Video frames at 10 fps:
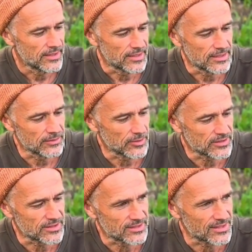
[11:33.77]
Here
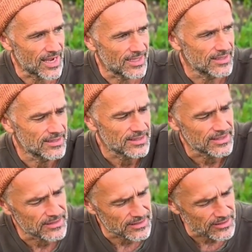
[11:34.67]
was the scion,
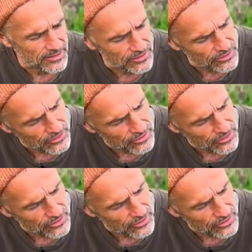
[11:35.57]
here the new